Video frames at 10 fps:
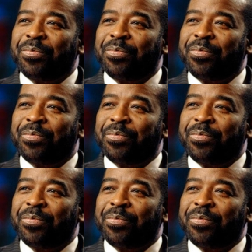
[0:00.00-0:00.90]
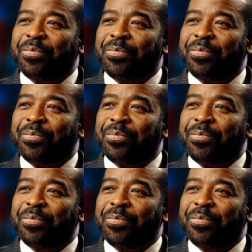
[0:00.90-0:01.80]

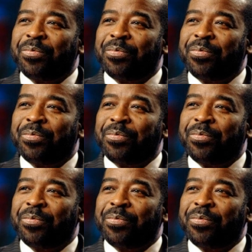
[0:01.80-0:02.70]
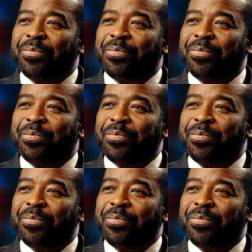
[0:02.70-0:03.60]

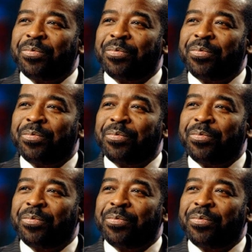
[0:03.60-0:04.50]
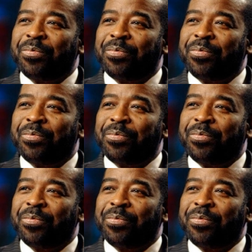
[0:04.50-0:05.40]

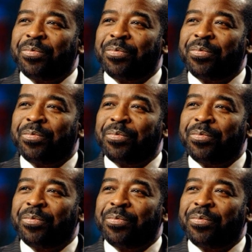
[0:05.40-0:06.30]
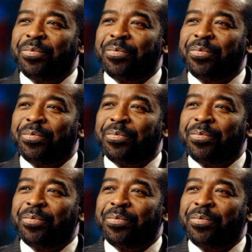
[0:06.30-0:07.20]

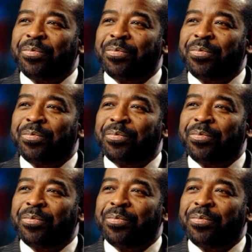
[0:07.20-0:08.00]
(no lip movement)